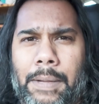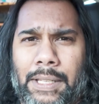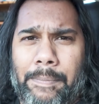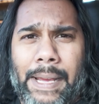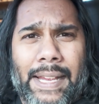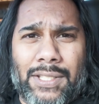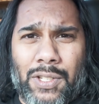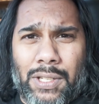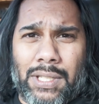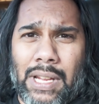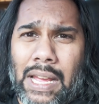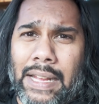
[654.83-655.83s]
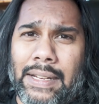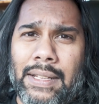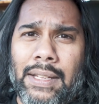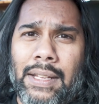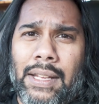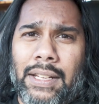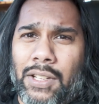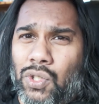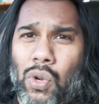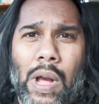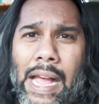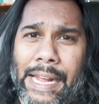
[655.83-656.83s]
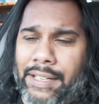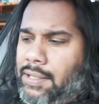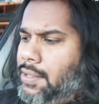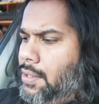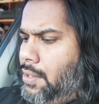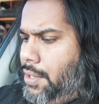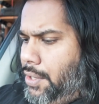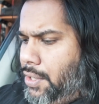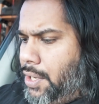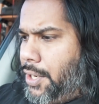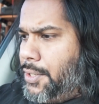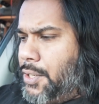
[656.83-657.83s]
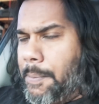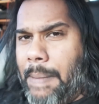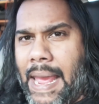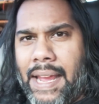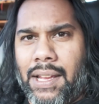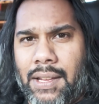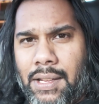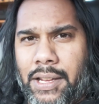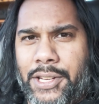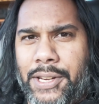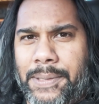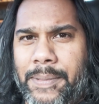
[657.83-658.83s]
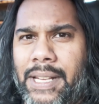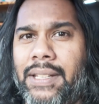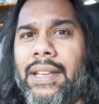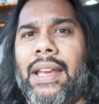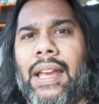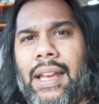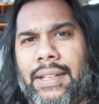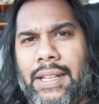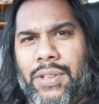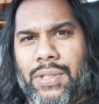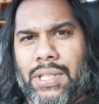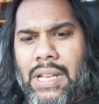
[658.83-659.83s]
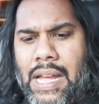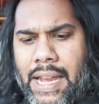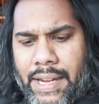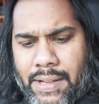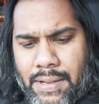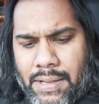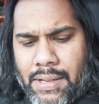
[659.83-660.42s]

But the passenger side, there's no height. Here's your back adjustment and then you slide.